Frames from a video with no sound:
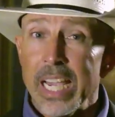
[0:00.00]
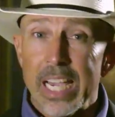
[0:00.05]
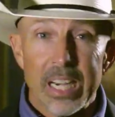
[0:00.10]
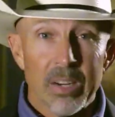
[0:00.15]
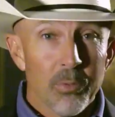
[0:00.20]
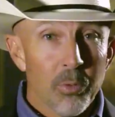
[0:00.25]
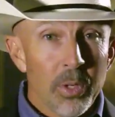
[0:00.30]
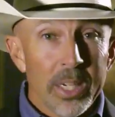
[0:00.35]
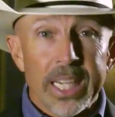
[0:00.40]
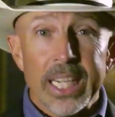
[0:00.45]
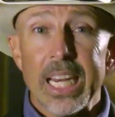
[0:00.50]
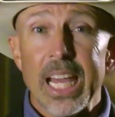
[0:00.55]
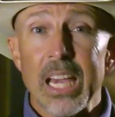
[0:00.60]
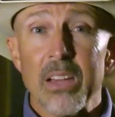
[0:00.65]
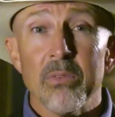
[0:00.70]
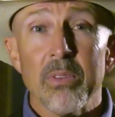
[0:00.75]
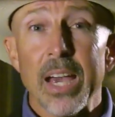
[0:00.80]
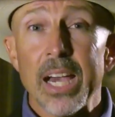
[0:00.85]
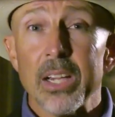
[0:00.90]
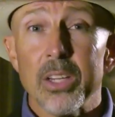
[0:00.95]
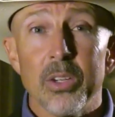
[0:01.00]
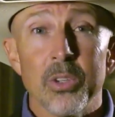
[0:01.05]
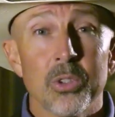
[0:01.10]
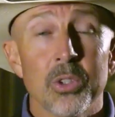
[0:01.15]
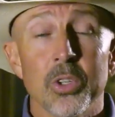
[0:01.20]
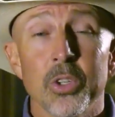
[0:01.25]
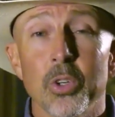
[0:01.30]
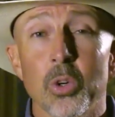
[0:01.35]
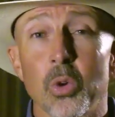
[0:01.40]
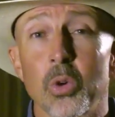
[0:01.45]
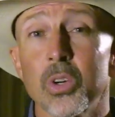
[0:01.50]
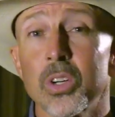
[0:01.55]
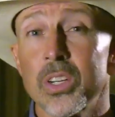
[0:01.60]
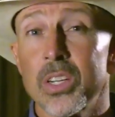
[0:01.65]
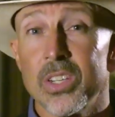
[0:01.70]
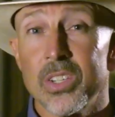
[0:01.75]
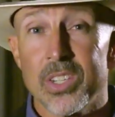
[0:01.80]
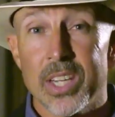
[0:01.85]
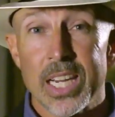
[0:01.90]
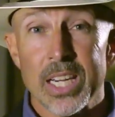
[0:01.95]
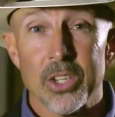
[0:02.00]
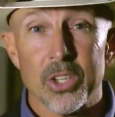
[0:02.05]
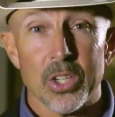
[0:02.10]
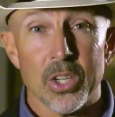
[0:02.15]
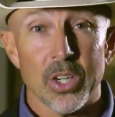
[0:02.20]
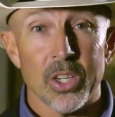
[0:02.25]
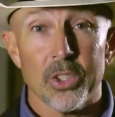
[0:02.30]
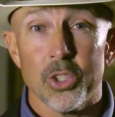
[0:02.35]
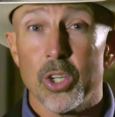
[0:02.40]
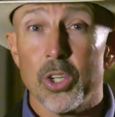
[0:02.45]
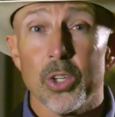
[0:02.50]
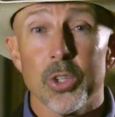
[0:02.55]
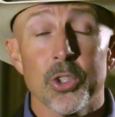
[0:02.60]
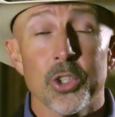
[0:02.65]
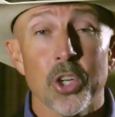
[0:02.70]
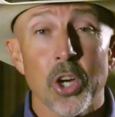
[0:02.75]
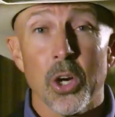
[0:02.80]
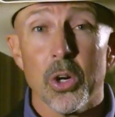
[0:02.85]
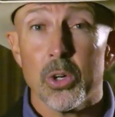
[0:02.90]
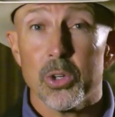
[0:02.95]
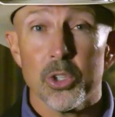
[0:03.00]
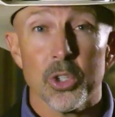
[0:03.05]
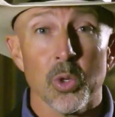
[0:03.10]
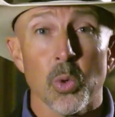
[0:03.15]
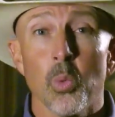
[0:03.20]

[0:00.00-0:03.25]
And if we can add value to your organization and to your church,